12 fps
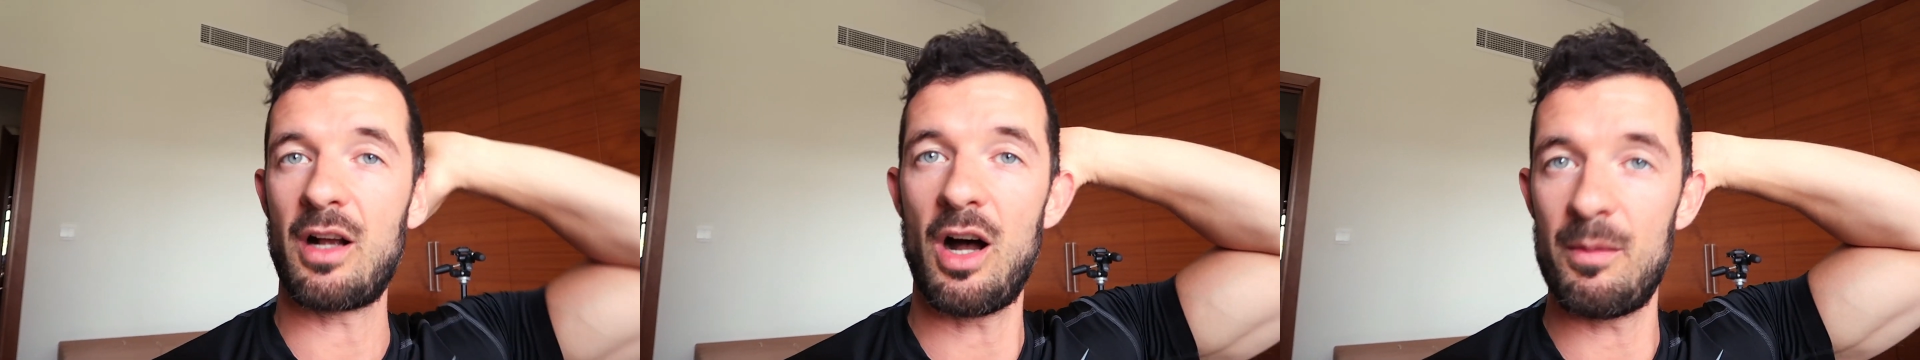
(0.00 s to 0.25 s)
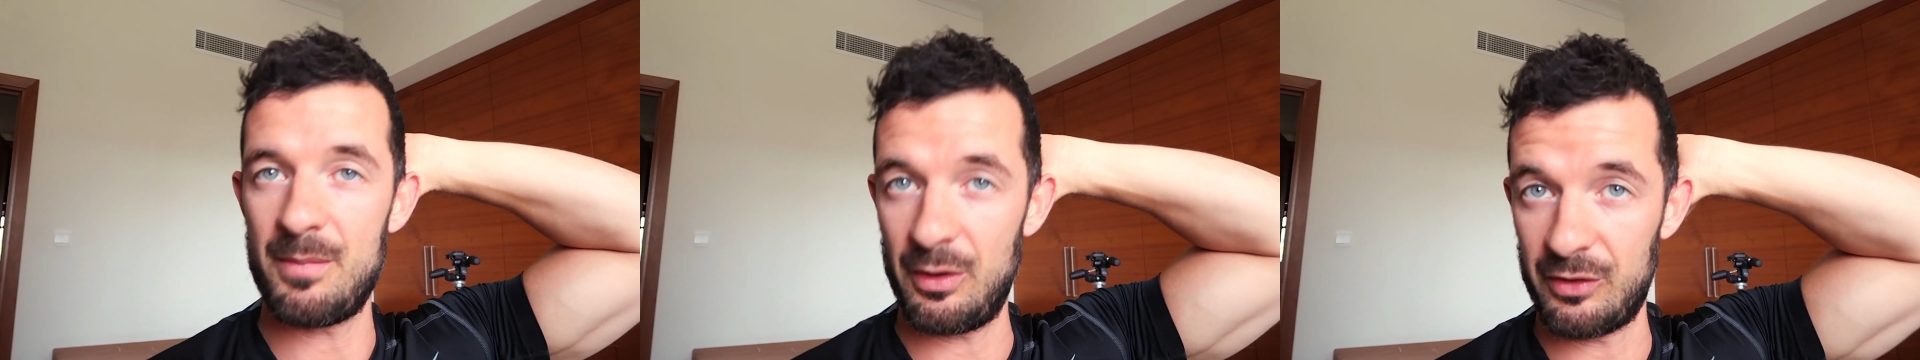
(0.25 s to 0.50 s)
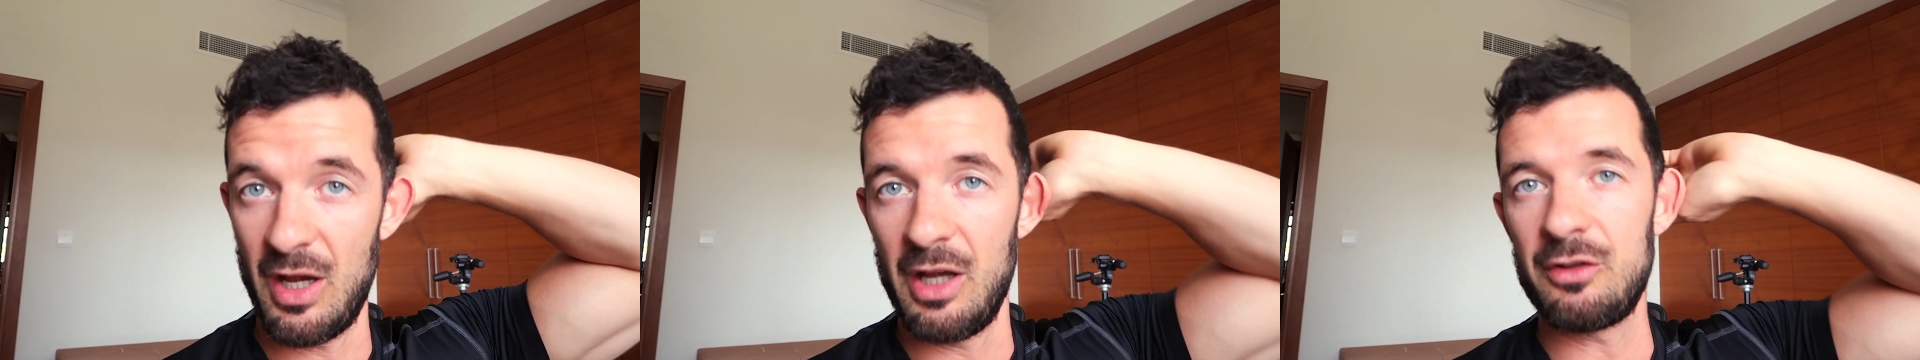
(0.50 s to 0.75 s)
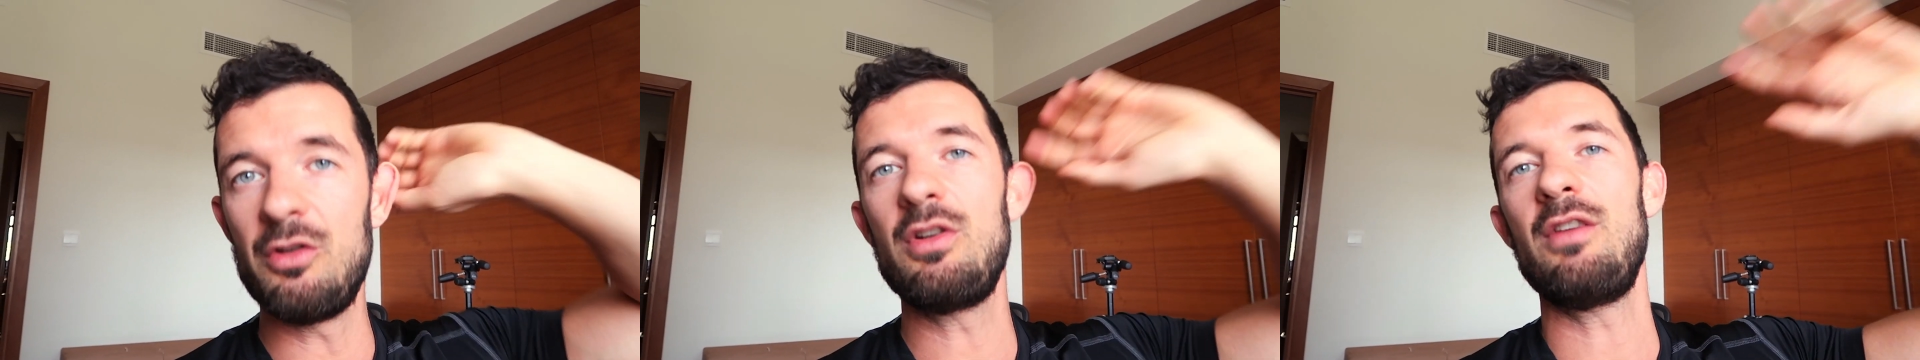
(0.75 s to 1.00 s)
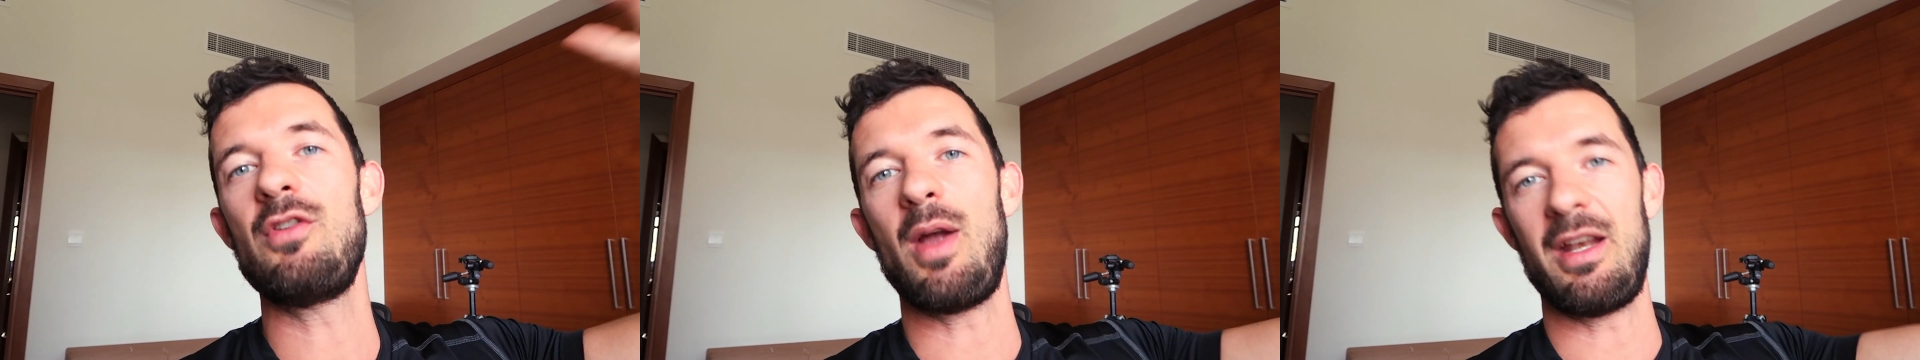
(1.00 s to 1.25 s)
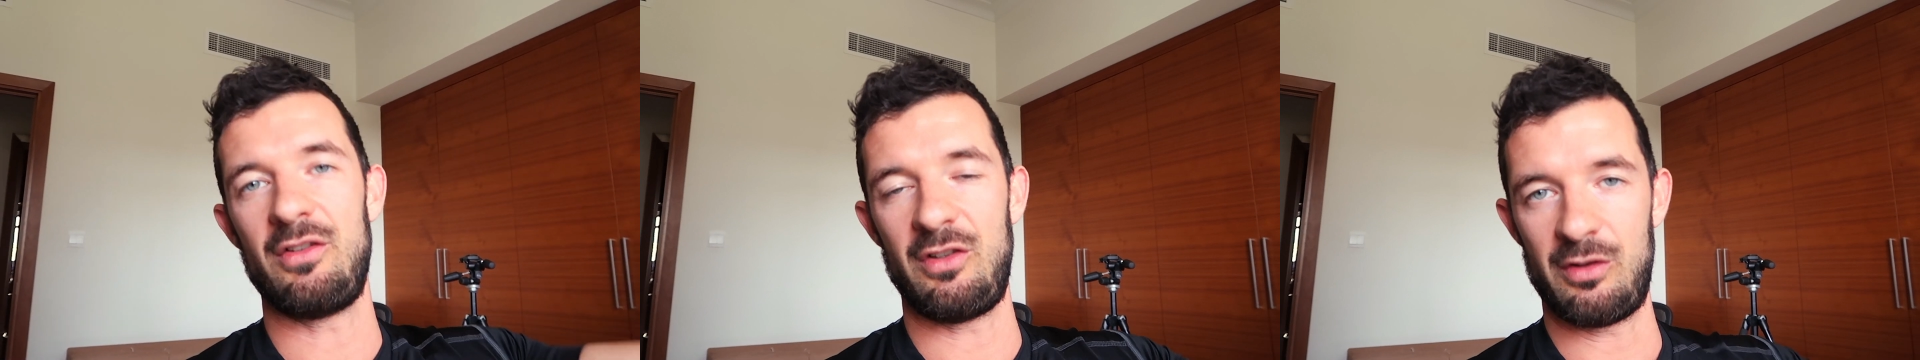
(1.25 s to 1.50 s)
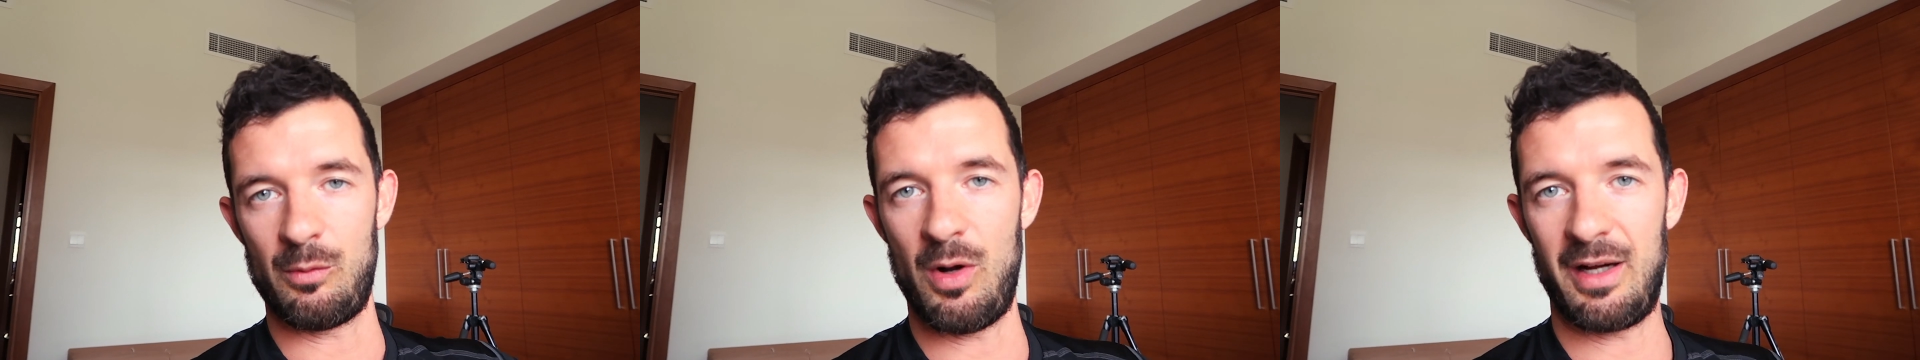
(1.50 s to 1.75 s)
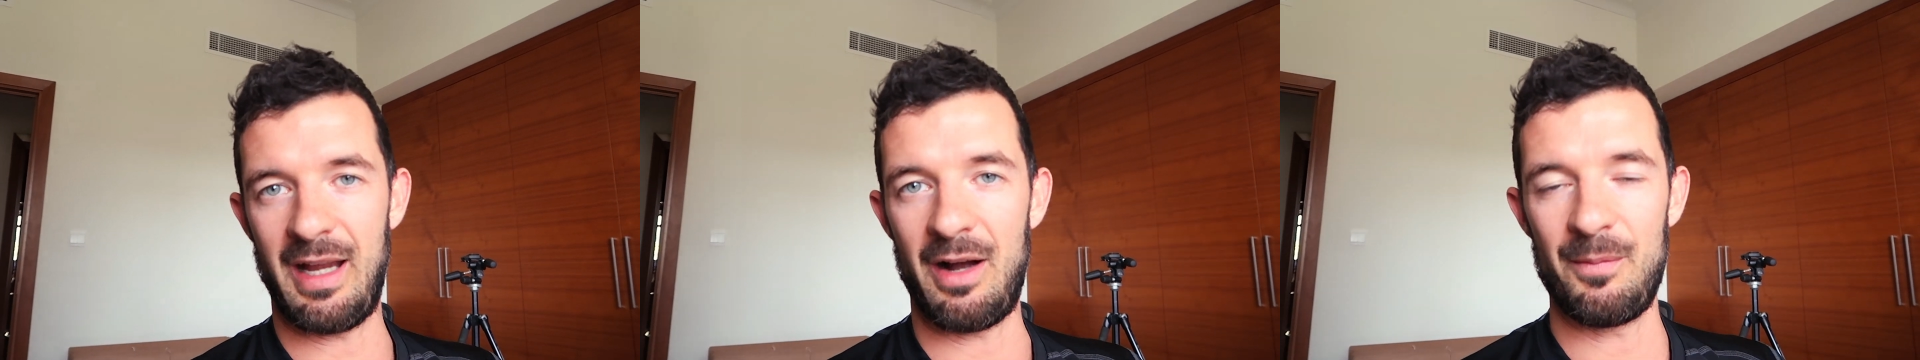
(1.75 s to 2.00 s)
carb meals do give you energy to
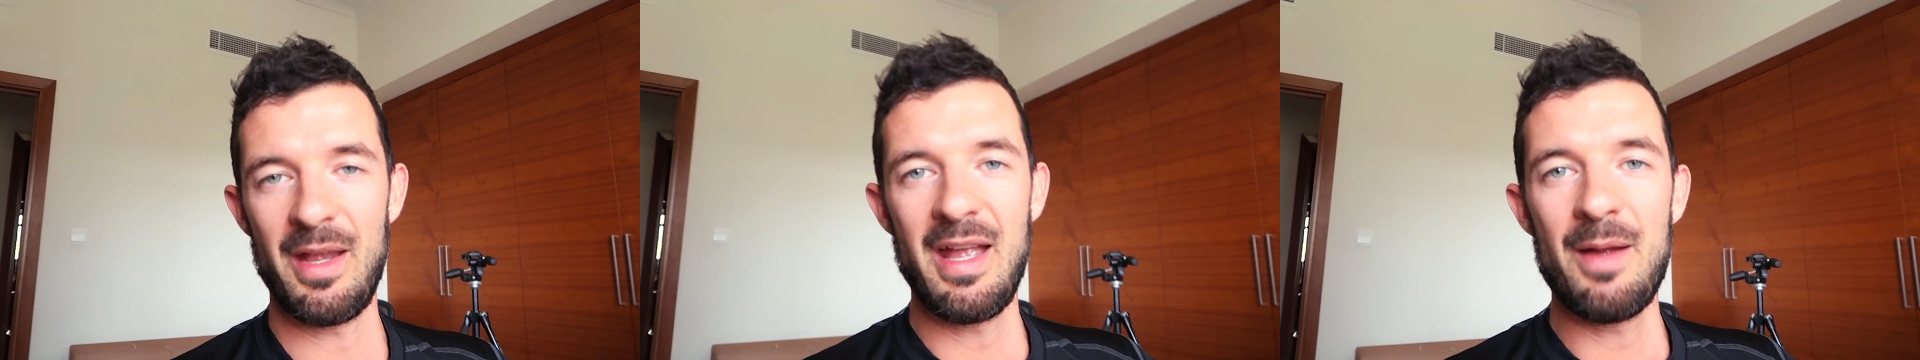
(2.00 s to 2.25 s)
work out.